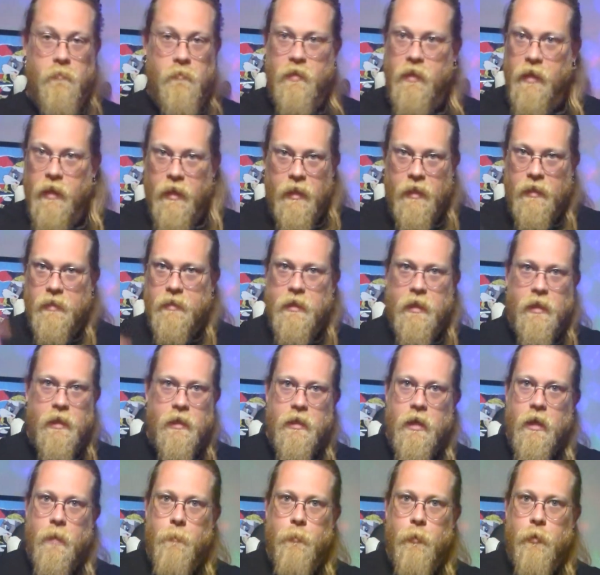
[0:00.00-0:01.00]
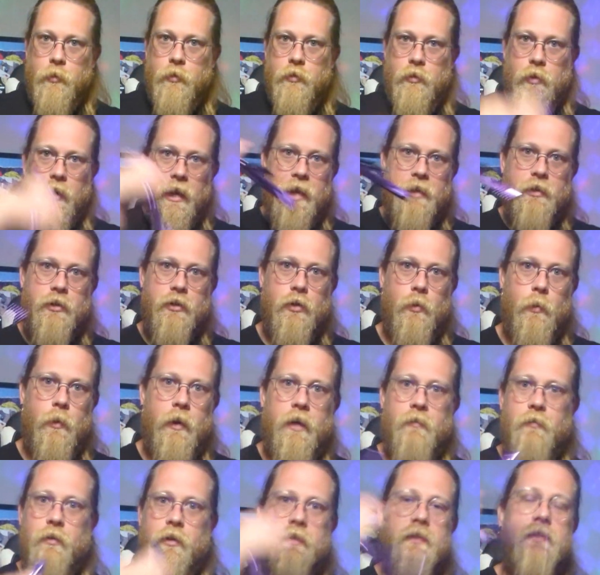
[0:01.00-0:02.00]
getting dinged up or scratched or
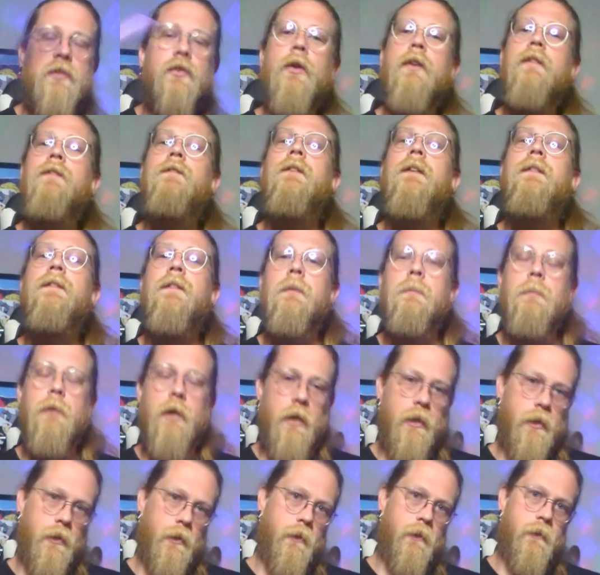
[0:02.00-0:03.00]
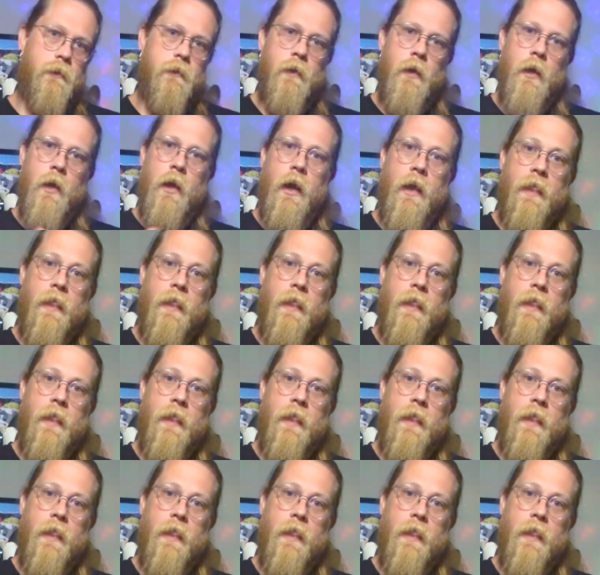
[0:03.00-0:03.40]
whatever, because it's only $50.